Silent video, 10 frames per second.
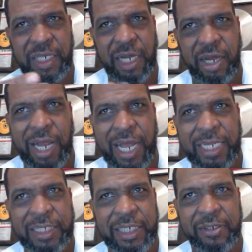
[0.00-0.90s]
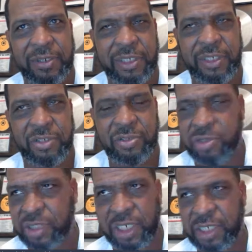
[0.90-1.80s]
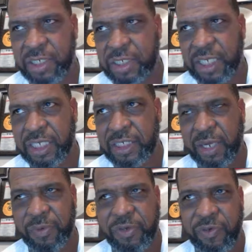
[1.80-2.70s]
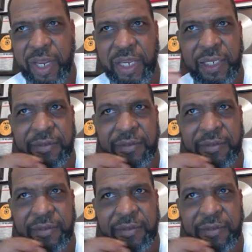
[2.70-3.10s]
our ideals and stealing the things that we create.